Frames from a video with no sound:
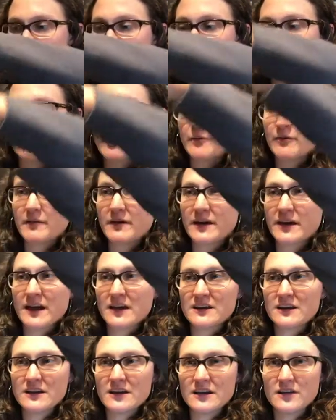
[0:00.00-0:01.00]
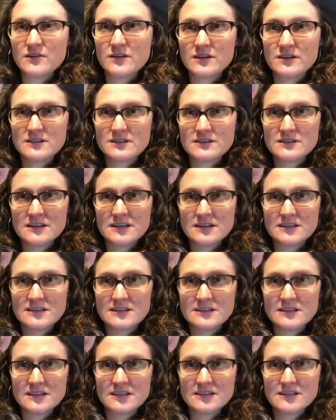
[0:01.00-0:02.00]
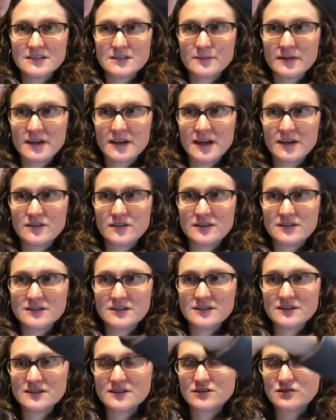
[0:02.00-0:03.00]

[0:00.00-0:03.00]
Right? If I put my hand in it, you can see it sticks to my hand. You can see these